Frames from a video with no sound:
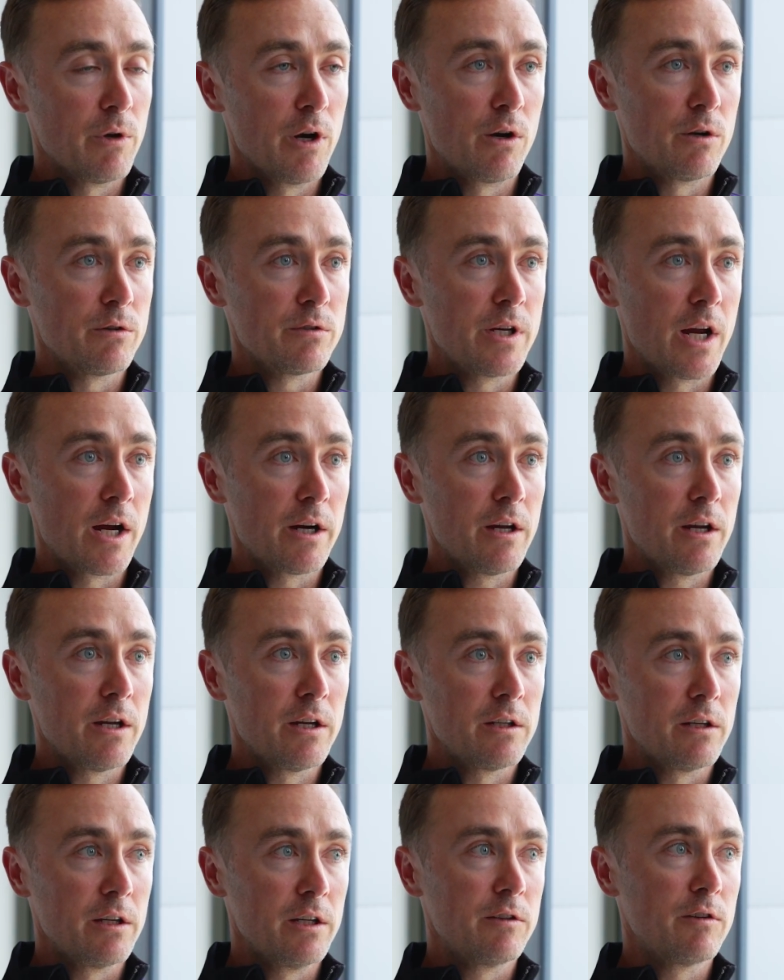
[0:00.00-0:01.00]
when I was younger.
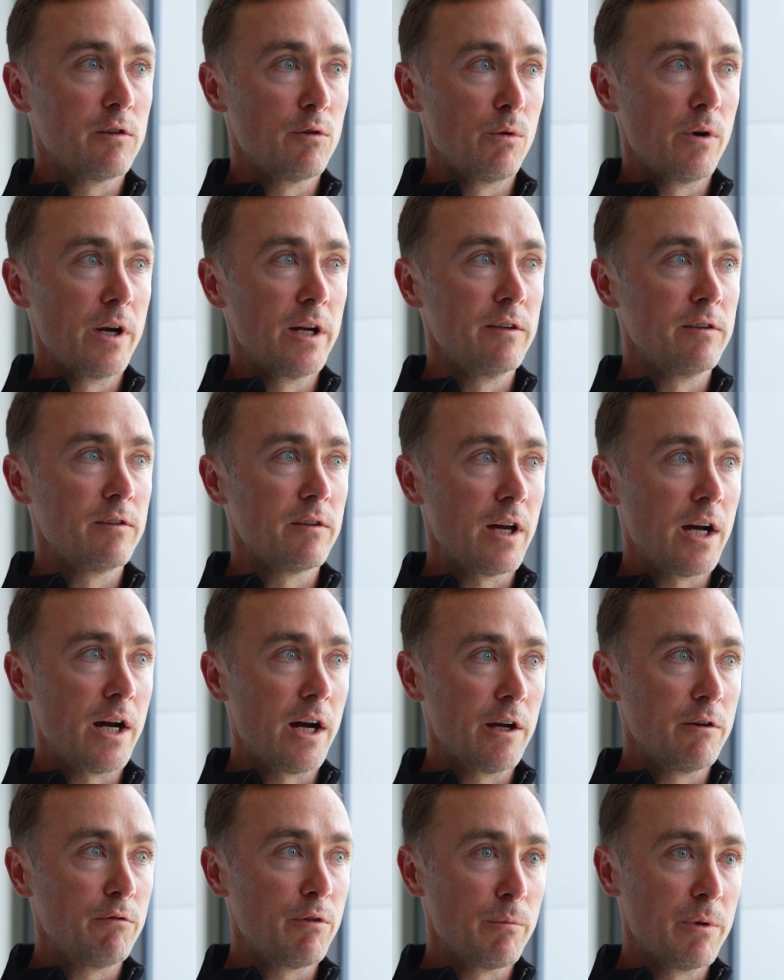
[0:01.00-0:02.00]
It's always
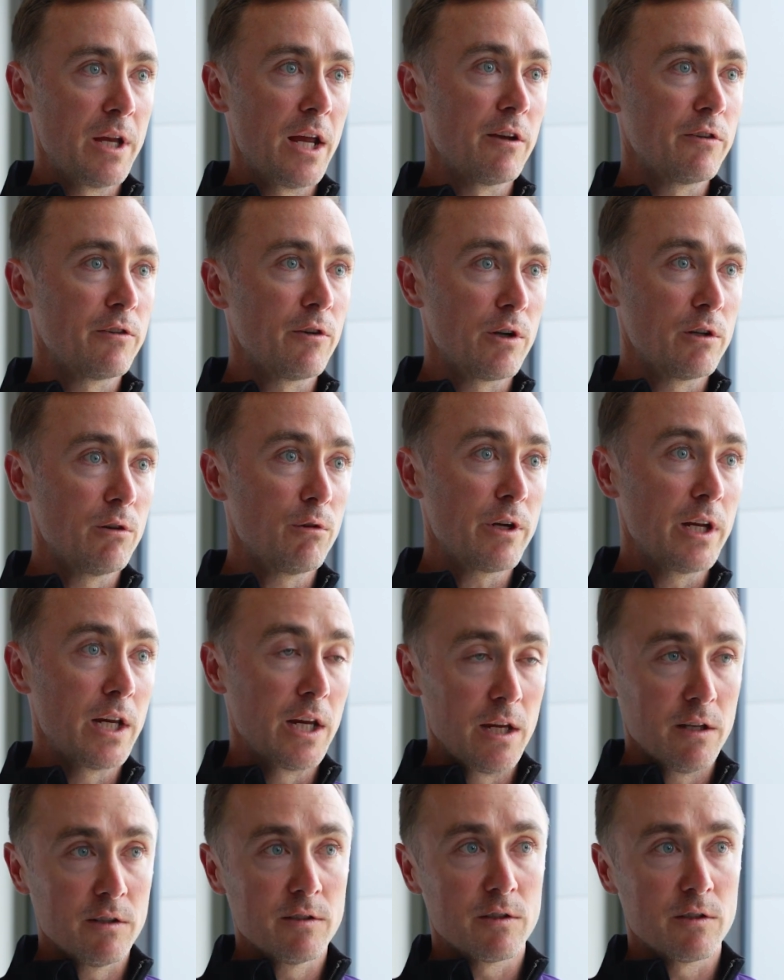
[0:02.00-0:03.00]
hard from the outside looking in.